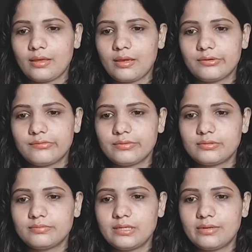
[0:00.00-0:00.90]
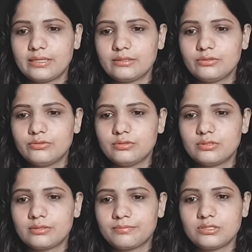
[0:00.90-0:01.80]
It will be a very good
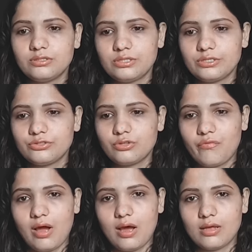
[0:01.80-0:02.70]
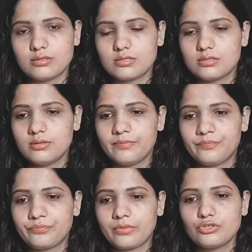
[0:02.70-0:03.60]
representation of answer.
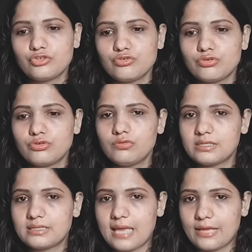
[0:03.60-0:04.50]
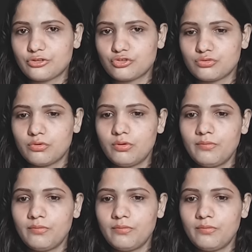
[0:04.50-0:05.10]
CO2 plus H2O,